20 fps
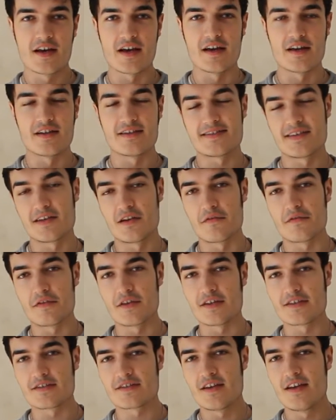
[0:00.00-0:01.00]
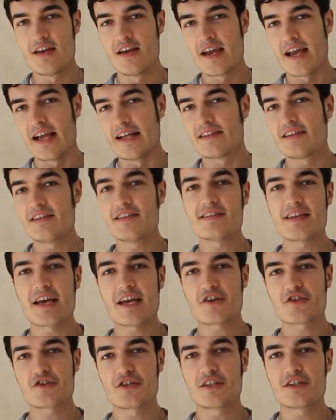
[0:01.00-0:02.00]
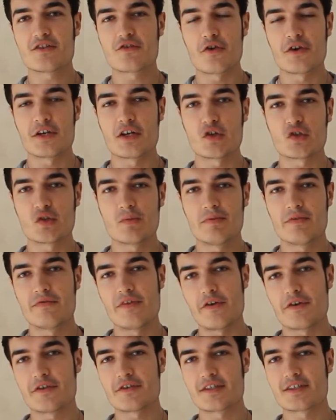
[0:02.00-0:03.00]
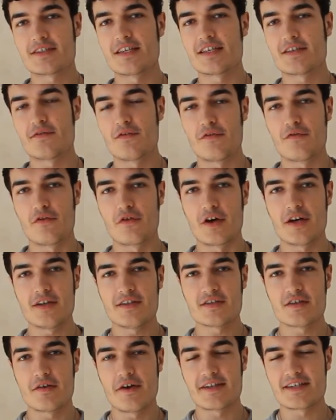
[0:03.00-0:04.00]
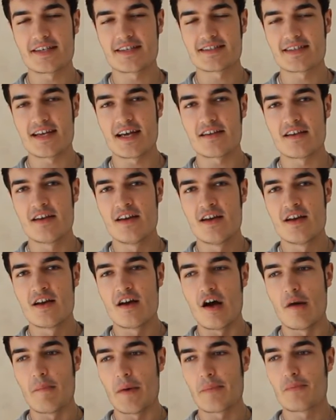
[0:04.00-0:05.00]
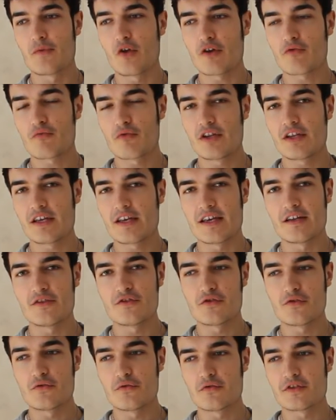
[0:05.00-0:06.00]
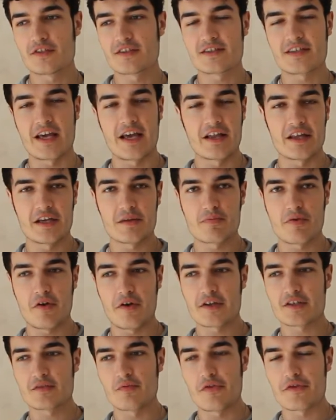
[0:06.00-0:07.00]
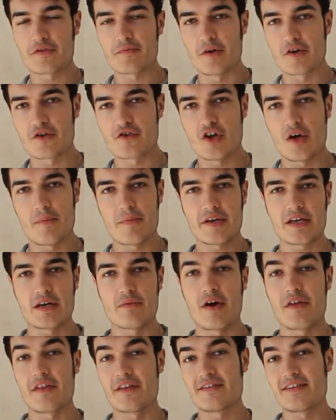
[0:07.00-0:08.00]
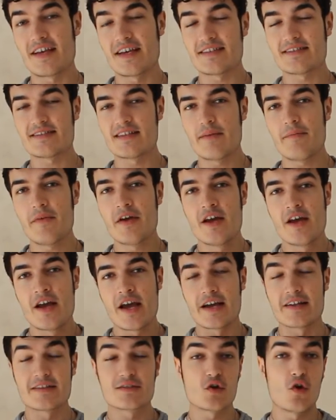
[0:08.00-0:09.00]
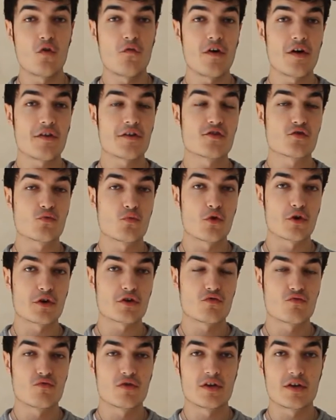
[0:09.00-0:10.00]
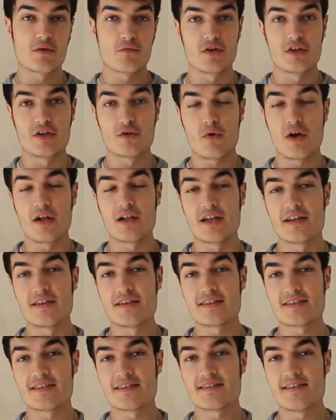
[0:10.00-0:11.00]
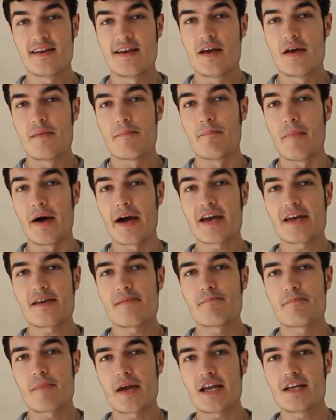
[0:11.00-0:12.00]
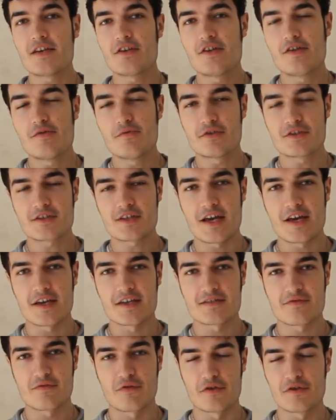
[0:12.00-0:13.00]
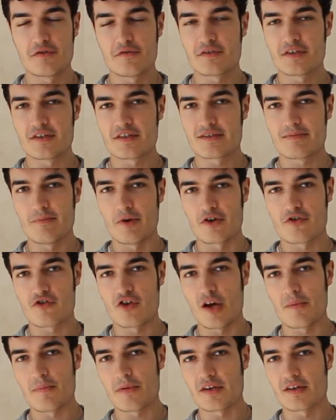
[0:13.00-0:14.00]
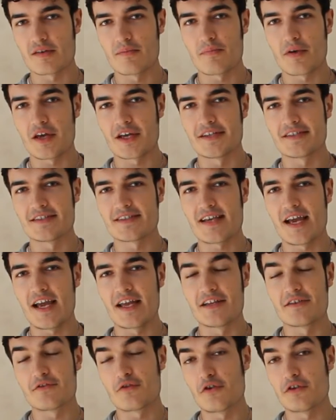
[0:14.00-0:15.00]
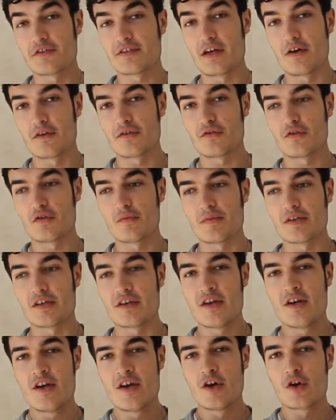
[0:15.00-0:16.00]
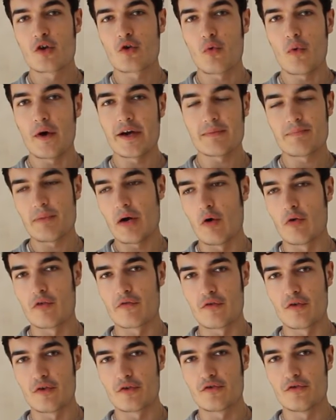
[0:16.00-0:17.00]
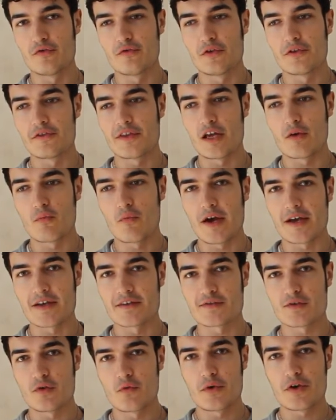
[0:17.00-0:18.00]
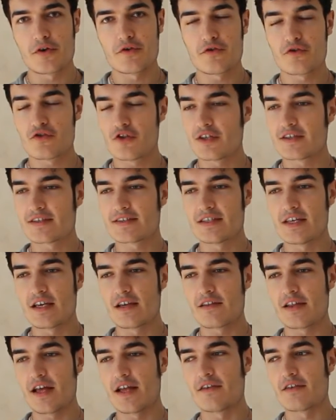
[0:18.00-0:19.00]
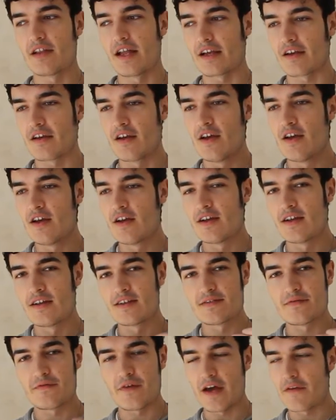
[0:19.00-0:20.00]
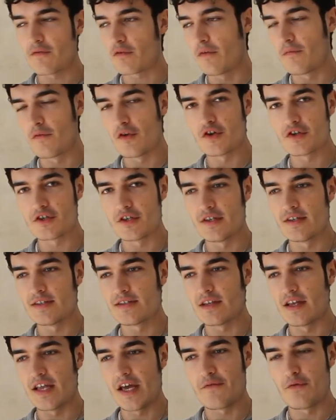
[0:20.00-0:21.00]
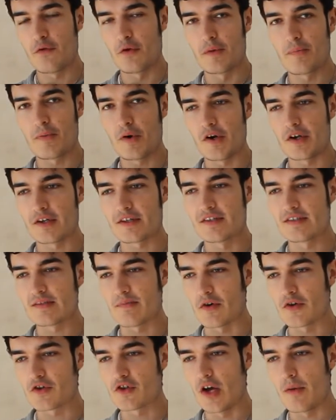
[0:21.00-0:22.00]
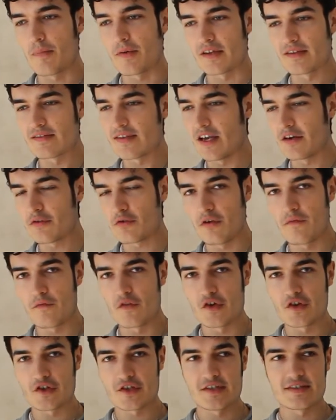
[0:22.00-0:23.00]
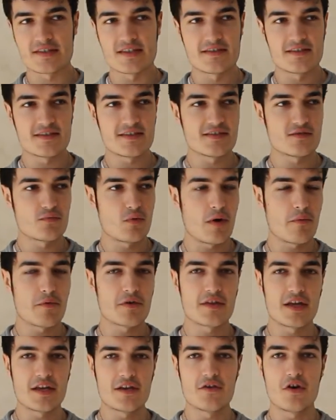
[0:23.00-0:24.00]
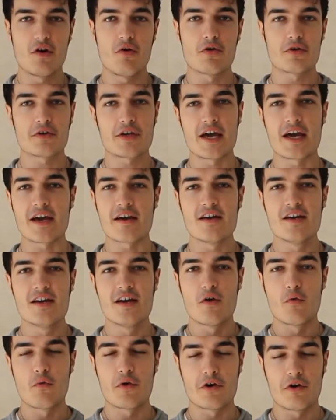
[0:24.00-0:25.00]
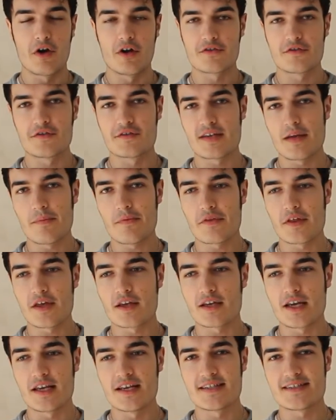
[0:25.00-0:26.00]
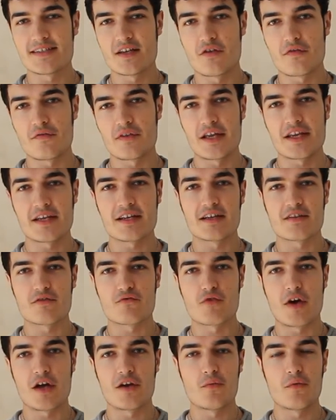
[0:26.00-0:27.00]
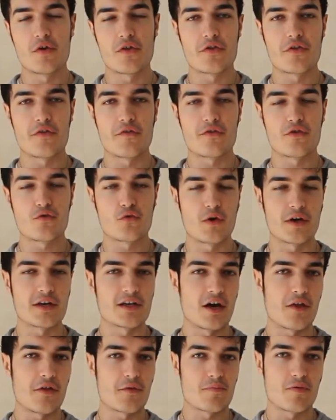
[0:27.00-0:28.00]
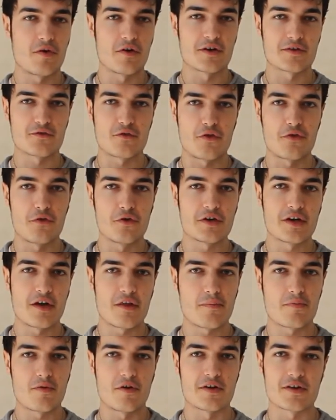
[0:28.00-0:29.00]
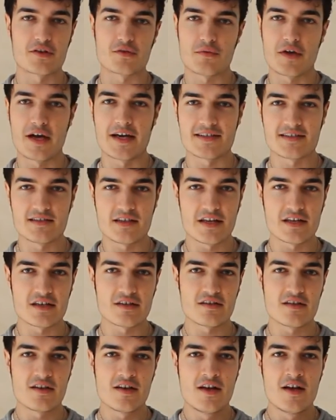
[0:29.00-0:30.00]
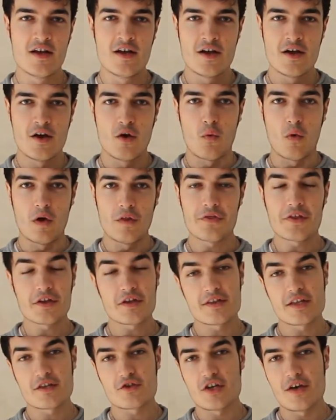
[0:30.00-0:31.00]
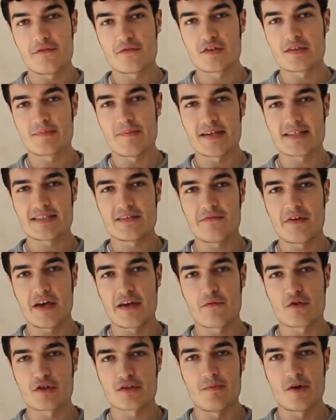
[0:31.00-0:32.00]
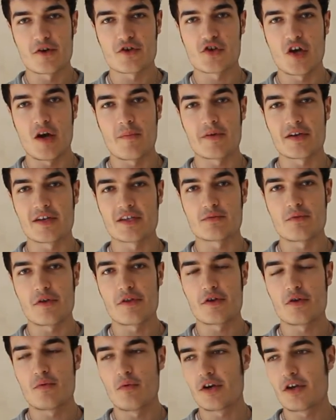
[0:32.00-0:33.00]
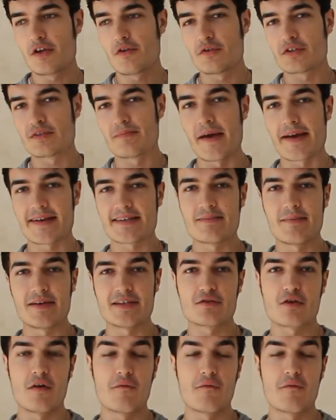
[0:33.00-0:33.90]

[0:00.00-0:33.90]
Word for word: uh, instead of these. And this actually turned out to be very successful for us. So as I said, um, I'm not really into scaling products with smart shopping. I rather test them. And so far, this worked really really, really well. And this is my main use case for using smart shopping campaigns, and it turns out to be quite powerful to do it that way. So we are usually seeing then like five conversions uh, for a product in smart shopping 10 conversions and this is where we then know okay we are onto something and instead of letting it run with 20 other products or 30 other products we isolate it one thing that you have to specify for smart shopping is whether you want to use maximize